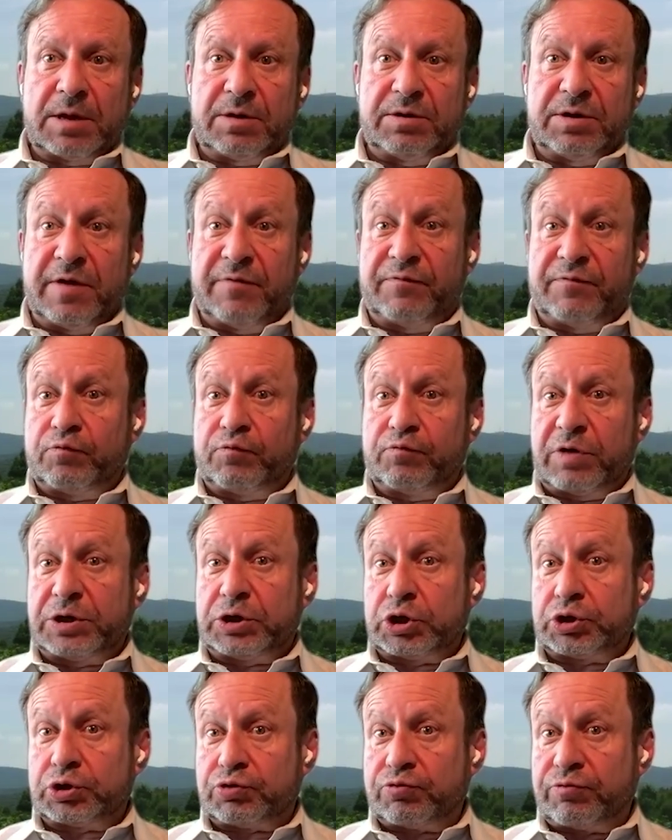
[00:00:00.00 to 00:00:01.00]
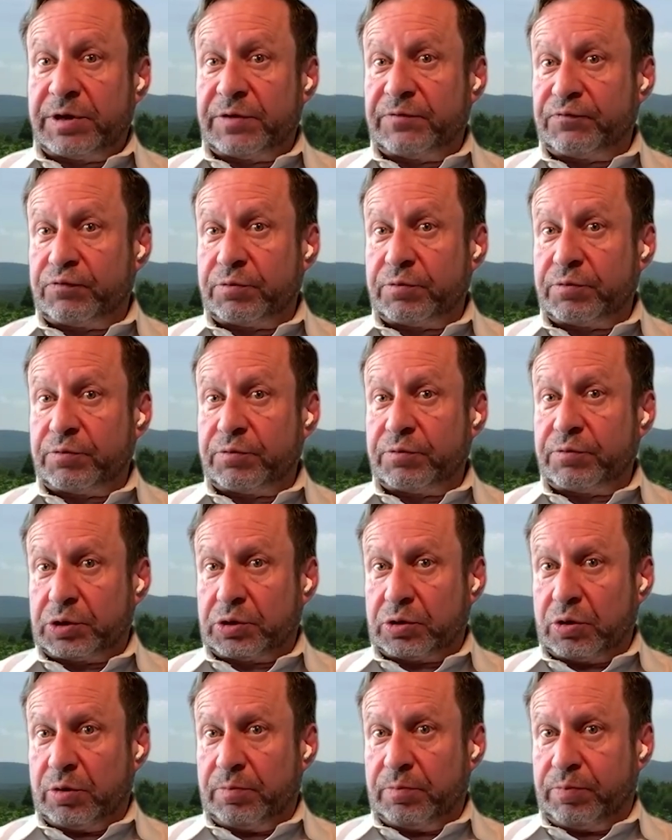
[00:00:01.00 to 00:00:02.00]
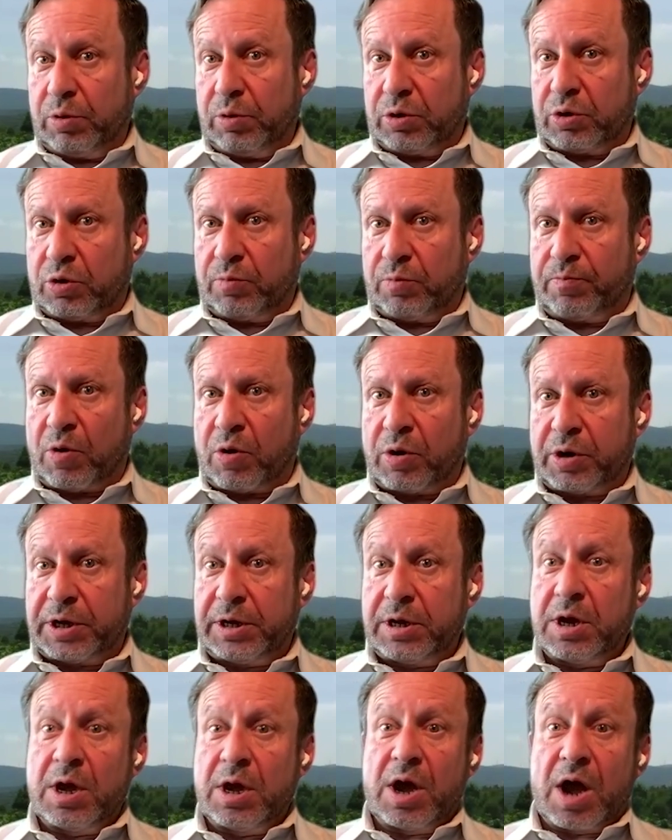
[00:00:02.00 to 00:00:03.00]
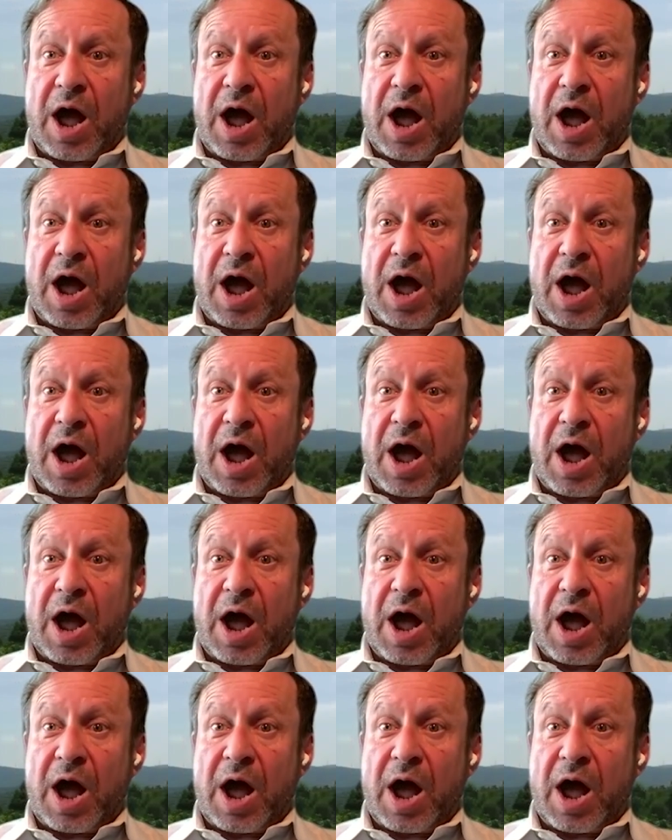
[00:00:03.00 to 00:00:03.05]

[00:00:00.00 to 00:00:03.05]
never registering for a particular political party.